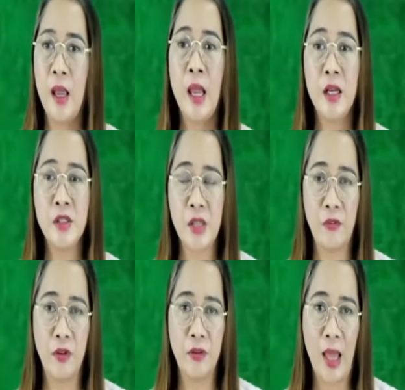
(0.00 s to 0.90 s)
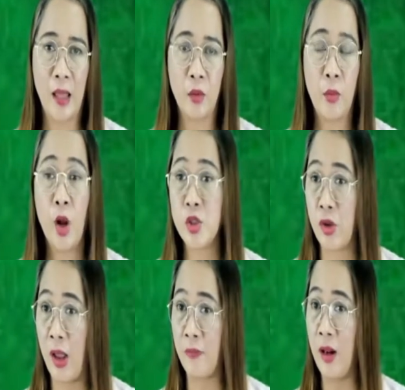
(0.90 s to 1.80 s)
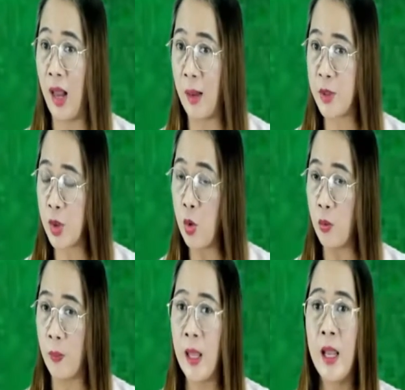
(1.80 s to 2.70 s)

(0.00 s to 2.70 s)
And aside from that, we also have the limestone.